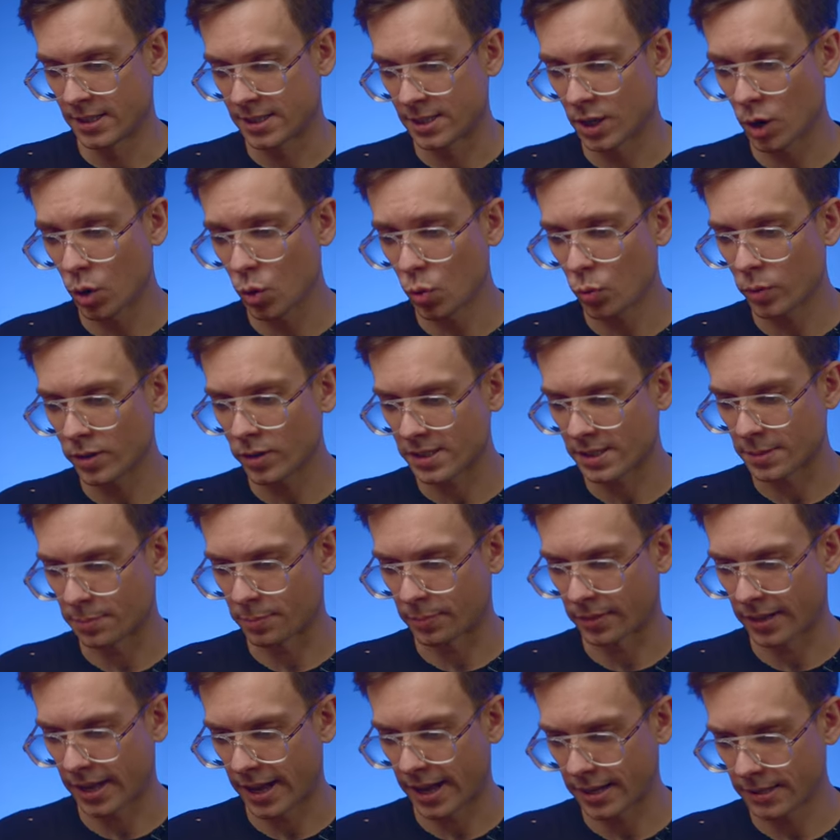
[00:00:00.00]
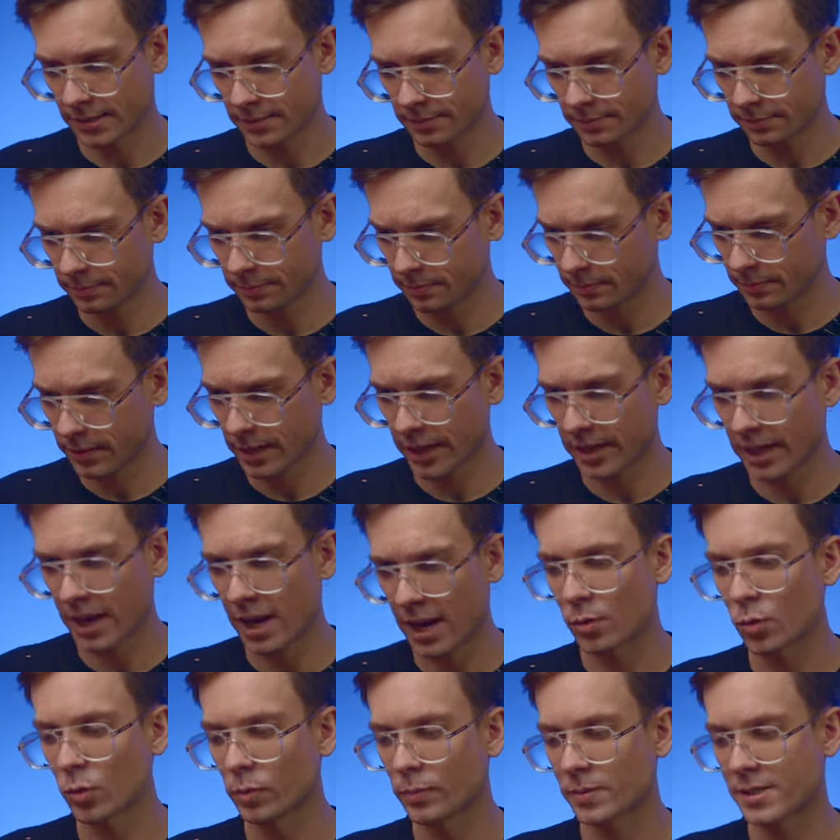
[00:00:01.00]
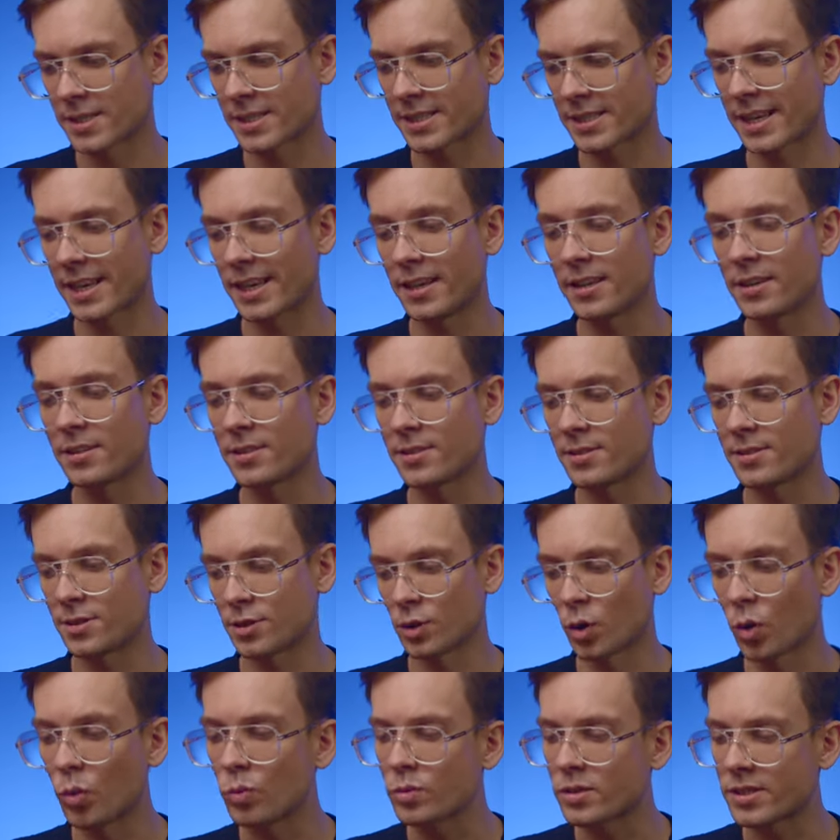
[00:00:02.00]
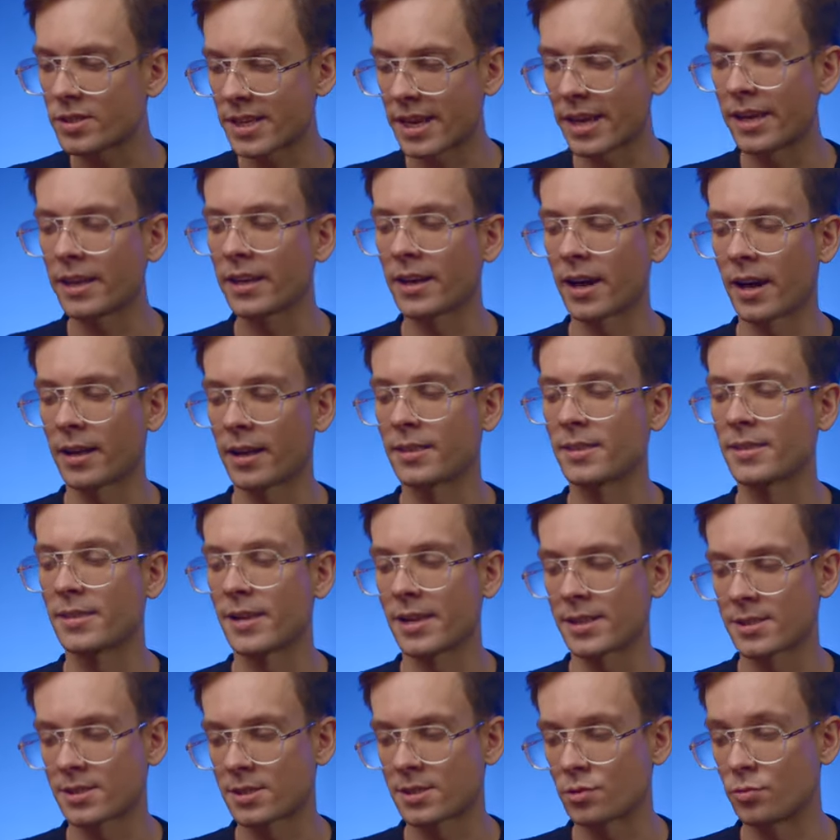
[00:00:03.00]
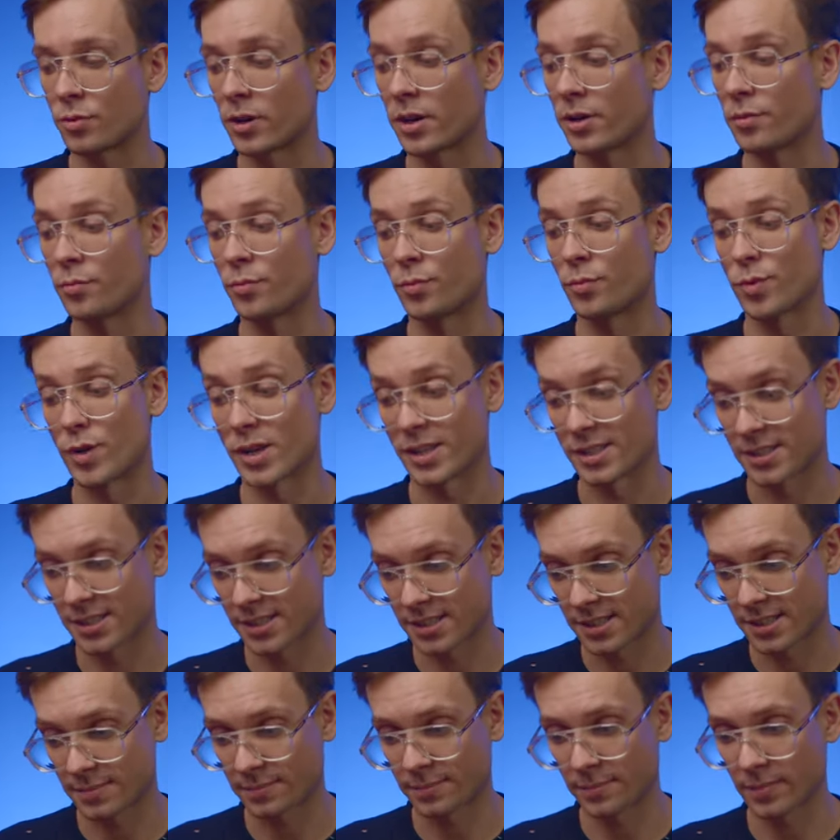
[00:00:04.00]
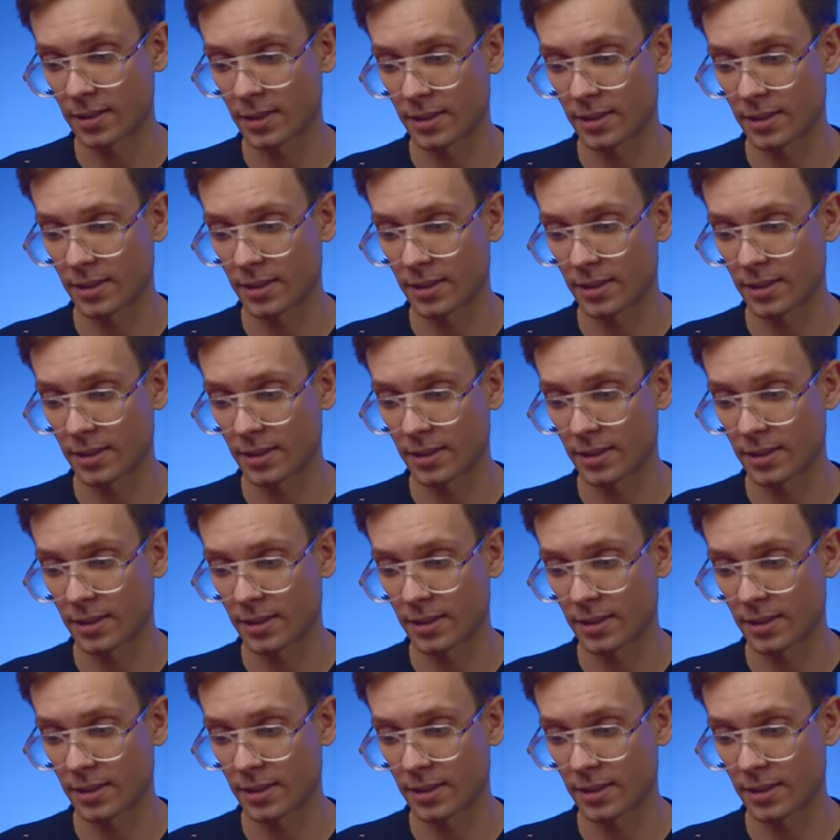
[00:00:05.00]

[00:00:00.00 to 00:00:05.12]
So what's the plan? Like I always say, don't take unnecessary risks.